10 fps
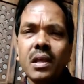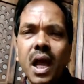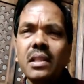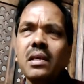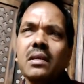
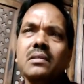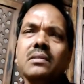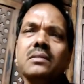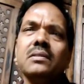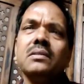Rather,
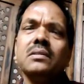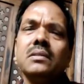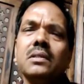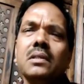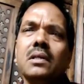
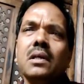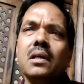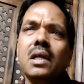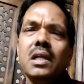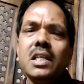
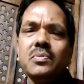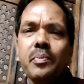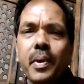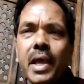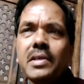it is
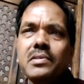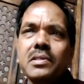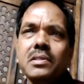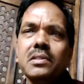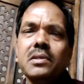
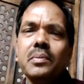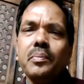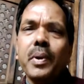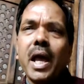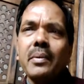based
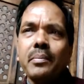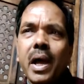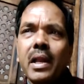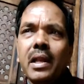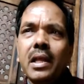
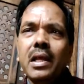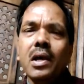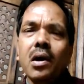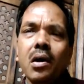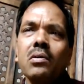primarily
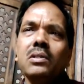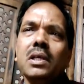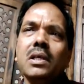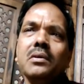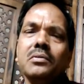on
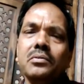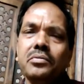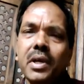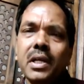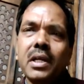the
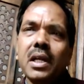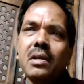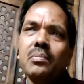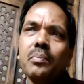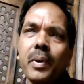
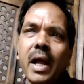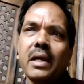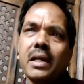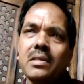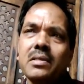federal
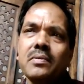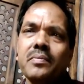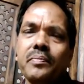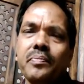practice,